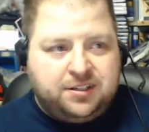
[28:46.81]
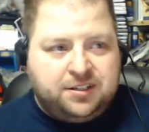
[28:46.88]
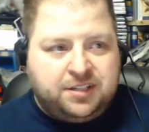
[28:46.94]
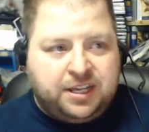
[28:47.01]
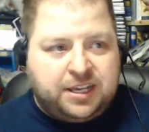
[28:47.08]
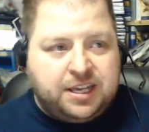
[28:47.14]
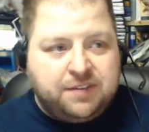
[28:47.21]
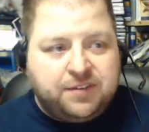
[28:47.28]

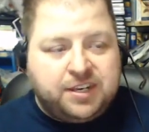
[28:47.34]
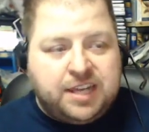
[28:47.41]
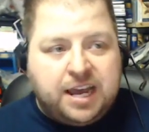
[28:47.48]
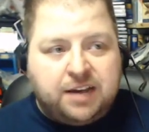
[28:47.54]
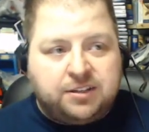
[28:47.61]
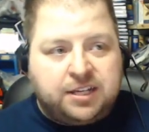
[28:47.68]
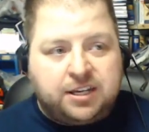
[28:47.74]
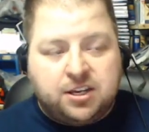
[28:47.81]
Like, even
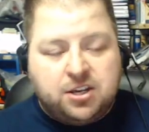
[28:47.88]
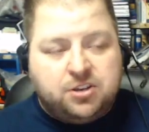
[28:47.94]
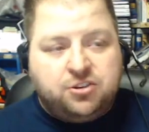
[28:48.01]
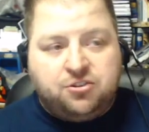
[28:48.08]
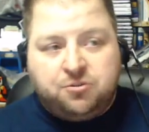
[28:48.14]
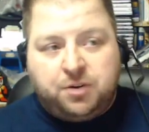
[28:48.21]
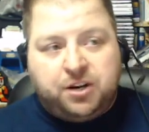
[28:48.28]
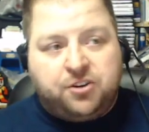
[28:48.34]
now, like,
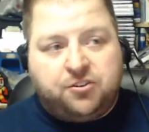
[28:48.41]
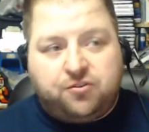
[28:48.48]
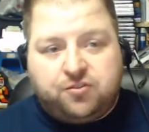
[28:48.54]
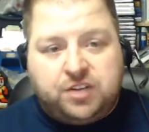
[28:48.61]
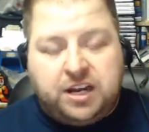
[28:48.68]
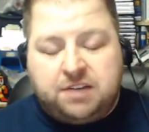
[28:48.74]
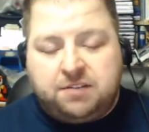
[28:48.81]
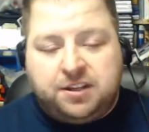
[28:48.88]
do you want to just
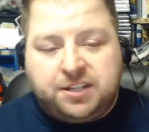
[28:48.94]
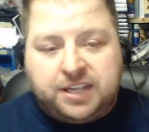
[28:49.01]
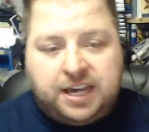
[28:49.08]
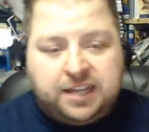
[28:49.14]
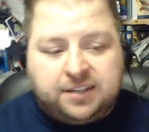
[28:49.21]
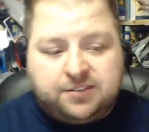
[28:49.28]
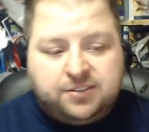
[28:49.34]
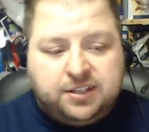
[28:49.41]
fly around the
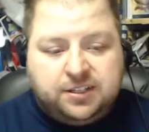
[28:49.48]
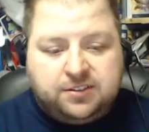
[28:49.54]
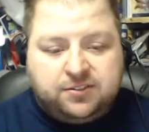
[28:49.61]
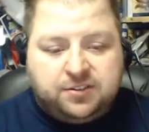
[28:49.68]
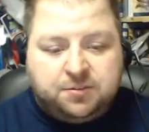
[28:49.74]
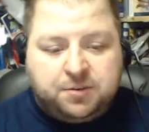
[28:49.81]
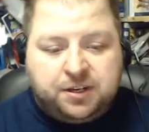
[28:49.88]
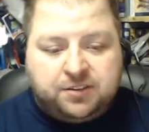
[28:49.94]
galaxy and
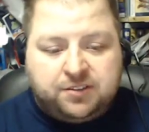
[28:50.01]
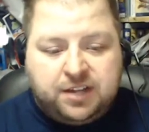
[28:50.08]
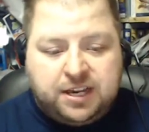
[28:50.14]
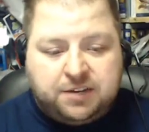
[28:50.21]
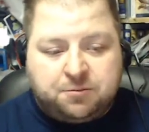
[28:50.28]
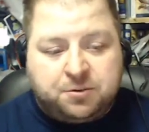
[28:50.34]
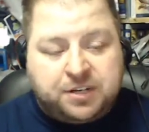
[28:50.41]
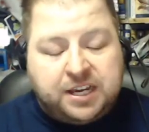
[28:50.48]
see what it's
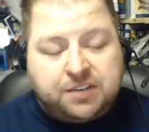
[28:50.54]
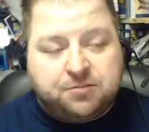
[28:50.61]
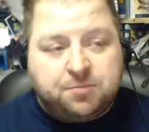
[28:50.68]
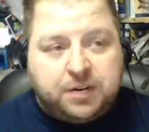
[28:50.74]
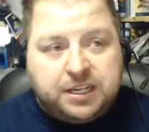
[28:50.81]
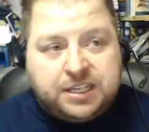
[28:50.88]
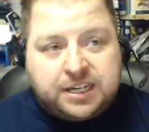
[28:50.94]
like? Well, guess what?